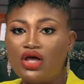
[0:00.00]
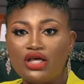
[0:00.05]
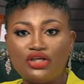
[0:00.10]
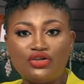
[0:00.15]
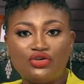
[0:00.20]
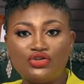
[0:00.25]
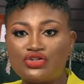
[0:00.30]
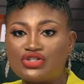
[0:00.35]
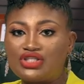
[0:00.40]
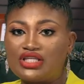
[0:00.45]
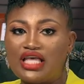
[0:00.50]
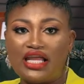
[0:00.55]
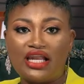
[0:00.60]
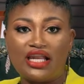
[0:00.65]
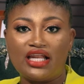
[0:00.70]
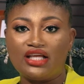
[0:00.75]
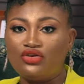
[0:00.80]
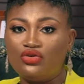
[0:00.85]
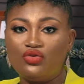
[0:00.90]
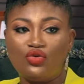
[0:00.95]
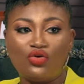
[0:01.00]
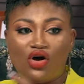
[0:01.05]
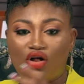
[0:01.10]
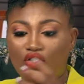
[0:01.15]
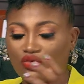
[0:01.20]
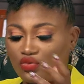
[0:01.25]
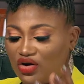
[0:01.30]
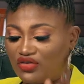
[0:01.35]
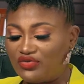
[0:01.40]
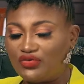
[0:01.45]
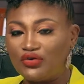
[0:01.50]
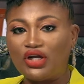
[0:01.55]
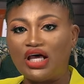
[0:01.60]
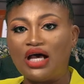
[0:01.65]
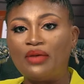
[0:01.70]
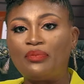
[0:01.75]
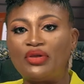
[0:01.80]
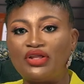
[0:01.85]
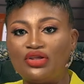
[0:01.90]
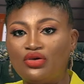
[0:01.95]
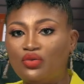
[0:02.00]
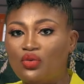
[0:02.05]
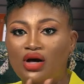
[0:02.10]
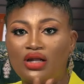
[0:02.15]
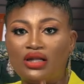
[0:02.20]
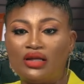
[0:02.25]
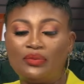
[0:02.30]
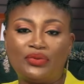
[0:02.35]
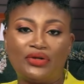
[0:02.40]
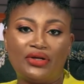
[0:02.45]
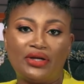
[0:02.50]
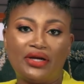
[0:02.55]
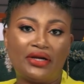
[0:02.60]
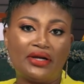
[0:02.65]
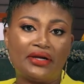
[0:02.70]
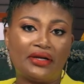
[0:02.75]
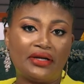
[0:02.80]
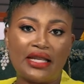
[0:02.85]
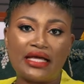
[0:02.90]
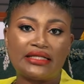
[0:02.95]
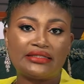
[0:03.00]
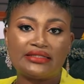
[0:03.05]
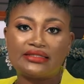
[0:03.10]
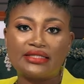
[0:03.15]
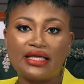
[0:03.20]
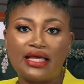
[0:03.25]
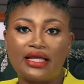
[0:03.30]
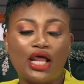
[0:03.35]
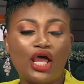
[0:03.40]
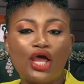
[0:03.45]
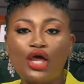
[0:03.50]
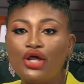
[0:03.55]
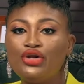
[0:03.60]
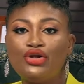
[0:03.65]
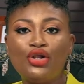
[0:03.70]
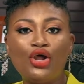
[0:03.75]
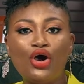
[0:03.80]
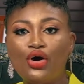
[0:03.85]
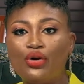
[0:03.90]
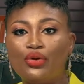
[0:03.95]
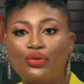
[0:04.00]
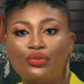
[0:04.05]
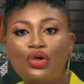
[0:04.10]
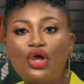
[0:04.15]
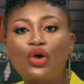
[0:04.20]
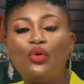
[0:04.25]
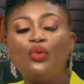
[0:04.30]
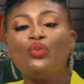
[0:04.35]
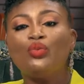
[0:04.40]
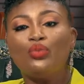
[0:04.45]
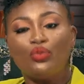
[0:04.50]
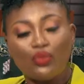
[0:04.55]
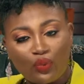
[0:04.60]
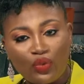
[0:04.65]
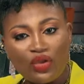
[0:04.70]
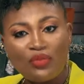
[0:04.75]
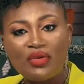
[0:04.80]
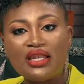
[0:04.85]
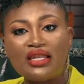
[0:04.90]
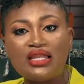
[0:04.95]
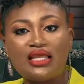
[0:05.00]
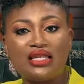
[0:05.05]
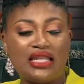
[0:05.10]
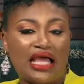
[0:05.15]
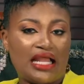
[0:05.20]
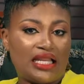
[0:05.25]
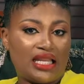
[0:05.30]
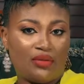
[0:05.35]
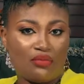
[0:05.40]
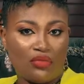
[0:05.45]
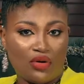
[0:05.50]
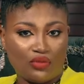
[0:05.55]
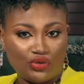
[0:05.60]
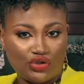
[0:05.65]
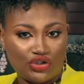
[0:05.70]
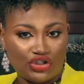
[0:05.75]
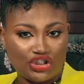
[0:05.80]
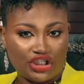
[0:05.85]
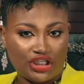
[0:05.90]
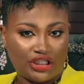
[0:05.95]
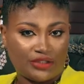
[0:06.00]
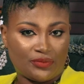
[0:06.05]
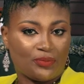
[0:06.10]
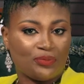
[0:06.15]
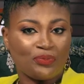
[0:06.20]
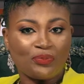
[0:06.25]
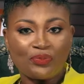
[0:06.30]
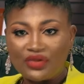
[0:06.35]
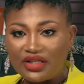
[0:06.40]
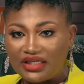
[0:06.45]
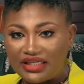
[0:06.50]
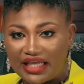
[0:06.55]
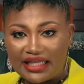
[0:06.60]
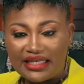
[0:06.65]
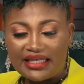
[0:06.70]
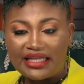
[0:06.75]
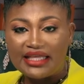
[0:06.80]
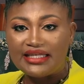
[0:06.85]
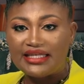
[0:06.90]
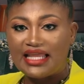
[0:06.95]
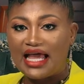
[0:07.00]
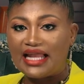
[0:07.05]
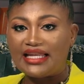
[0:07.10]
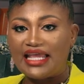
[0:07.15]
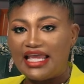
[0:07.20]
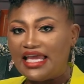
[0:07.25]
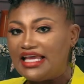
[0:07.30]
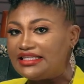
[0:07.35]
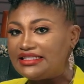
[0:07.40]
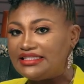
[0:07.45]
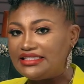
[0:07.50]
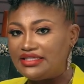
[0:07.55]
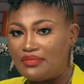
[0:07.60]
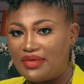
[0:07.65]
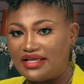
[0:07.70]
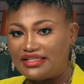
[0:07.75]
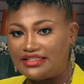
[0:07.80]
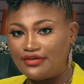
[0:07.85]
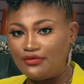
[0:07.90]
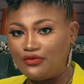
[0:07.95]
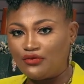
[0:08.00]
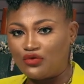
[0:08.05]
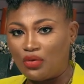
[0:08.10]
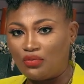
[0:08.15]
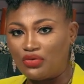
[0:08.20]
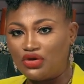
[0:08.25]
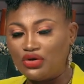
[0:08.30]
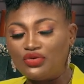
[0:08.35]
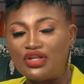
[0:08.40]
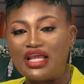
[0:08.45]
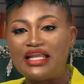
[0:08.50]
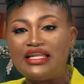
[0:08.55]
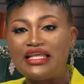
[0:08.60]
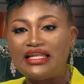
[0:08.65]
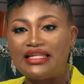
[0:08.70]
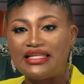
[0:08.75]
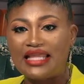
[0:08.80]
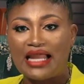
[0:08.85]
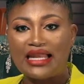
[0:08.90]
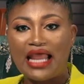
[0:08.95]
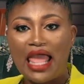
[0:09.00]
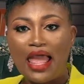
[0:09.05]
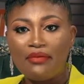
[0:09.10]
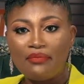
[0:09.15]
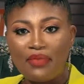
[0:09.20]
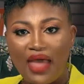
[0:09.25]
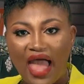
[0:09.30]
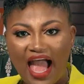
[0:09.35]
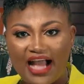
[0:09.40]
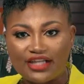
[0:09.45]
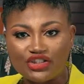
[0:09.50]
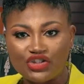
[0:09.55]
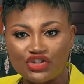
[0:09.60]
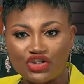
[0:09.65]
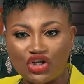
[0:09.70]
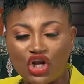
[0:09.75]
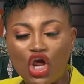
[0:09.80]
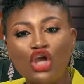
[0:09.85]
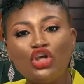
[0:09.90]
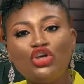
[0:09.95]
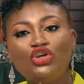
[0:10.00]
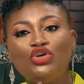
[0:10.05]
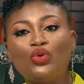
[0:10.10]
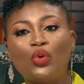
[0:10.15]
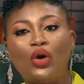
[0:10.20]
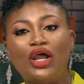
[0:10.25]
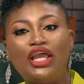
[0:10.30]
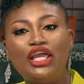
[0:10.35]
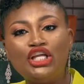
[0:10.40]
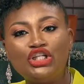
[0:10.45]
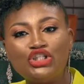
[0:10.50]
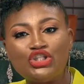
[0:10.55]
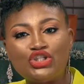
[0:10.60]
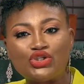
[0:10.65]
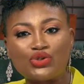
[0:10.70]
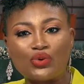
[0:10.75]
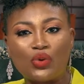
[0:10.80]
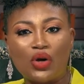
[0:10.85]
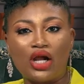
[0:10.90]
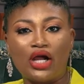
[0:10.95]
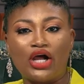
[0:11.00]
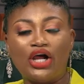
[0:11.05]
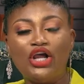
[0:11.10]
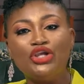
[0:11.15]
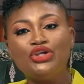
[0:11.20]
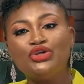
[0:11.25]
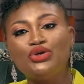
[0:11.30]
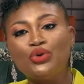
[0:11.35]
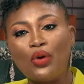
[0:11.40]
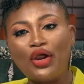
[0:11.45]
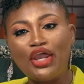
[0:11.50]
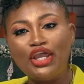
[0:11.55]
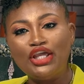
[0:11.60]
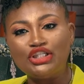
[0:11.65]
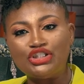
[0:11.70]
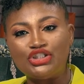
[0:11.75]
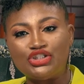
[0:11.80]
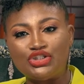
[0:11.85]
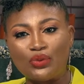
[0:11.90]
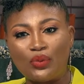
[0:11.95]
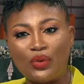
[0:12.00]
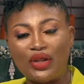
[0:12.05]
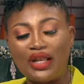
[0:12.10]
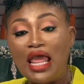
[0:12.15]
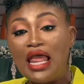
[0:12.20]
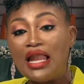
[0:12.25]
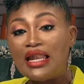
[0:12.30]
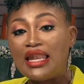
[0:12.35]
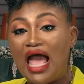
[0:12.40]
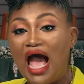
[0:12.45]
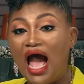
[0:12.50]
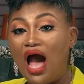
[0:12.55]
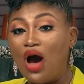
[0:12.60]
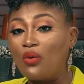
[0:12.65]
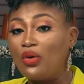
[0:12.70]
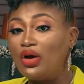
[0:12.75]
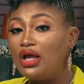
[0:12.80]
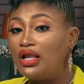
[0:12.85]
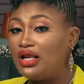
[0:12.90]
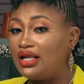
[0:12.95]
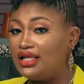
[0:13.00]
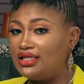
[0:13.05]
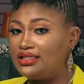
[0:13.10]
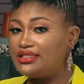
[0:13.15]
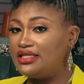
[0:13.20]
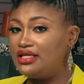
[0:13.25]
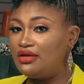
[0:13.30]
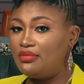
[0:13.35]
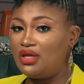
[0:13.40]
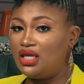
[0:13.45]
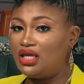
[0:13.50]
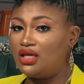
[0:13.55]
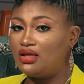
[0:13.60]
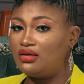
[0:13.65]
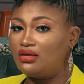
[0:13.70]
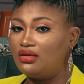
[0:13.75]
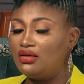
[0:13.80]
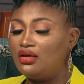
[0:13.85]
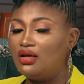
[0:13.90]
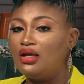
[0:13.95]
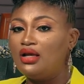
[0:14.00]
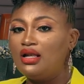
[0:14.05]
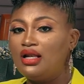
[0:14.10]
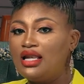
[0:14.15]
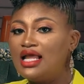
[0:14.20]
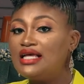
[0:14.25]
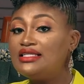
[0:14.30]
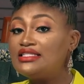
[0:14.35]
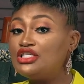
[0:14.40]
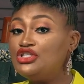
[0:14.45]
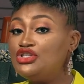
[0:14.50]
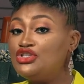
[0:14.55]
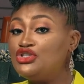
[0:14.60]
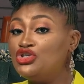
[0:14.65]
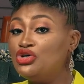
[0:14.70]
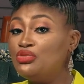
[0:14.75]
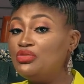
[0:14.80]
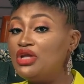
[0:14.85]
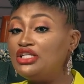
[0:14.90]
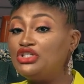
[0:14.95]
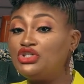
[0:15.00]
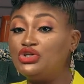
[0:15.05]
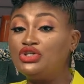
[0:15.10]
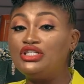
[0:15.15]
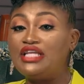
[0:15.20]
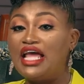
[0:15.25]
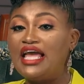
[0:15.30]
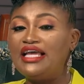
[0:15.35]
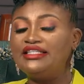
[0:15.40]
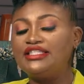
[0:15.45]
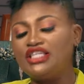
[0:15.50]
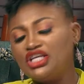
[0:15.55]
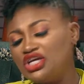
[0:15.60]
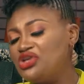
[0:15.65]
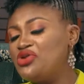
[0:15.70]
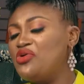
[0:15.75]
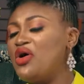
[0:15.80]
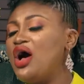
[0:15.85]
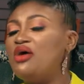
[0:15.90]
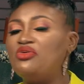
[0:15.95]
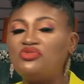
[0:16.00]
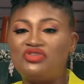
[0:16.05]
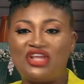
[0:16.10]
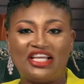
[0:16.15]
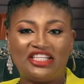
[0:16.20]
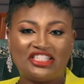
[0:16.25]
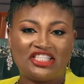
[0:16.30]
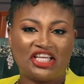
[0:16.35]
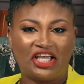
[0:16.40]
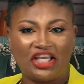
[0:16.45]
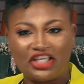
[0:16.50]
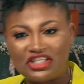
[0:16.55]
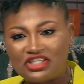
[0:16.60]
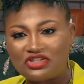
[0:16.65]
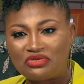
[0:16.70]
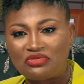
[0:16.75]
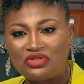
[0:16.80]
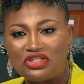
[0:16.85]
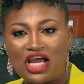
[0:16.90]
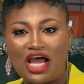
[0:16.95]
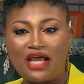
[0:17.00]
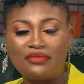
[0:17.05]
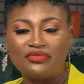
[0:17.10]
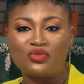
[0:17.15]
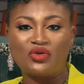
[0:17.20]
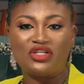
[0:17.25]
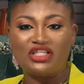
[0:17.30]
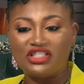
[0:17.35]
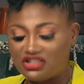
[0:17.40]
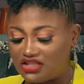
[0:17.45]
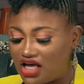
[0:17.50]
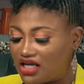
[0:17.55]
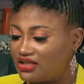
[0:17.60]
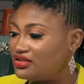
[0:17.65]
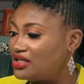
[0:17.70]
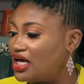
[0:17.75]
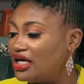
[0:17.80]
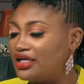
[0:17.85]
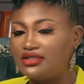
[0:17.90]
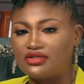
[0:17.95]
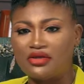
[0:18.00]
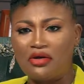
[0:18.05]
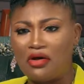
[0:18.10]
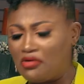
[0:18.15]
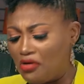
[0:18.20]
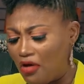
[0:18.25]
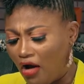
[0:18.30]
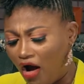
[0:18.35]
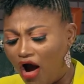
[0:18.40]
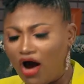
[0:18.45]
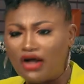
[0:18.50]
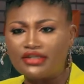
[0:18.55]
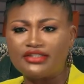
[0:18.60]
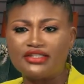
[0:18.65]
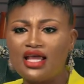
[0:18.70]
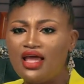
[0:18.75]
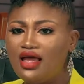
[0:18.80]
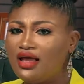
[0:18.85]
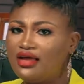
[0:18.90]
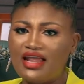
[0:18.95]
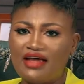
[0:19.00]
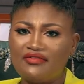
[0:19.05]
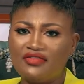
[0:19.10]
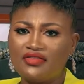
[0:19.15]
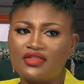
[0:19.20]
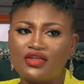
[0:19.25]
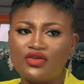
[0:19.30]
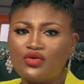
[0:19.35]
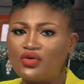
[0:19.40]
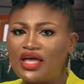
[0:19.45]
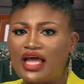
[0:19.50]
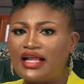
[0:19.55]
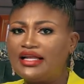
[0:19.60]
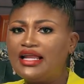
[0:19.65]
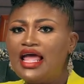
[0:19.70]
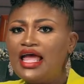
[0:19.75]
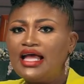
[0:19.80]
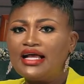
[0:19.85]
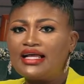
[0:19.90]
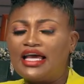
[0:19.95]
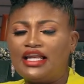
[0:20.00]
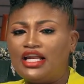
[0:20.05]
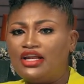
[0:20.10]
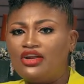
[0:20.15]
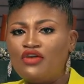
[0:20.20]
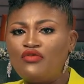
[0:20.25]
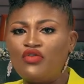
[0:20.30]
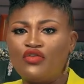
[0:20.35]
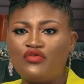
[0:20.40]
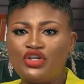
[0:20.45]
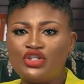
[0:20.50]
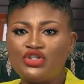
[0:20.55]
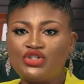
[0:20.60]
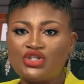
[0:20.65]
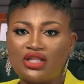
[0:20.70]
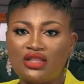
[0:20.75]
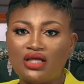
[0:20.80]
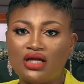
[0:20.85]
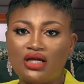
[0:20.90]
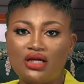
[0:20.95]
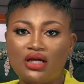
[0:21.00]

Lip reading: You just get it and you all ruffle up and you all up on her and that's it. No, women need that emotion. They need that intimacy from you. They need that passion. You're into her. You're into it. Now, listen to me. Let's assume that you're dating. You know how dating is sometimes. When it starts out, it's all hot and everything. You can get enough of each other.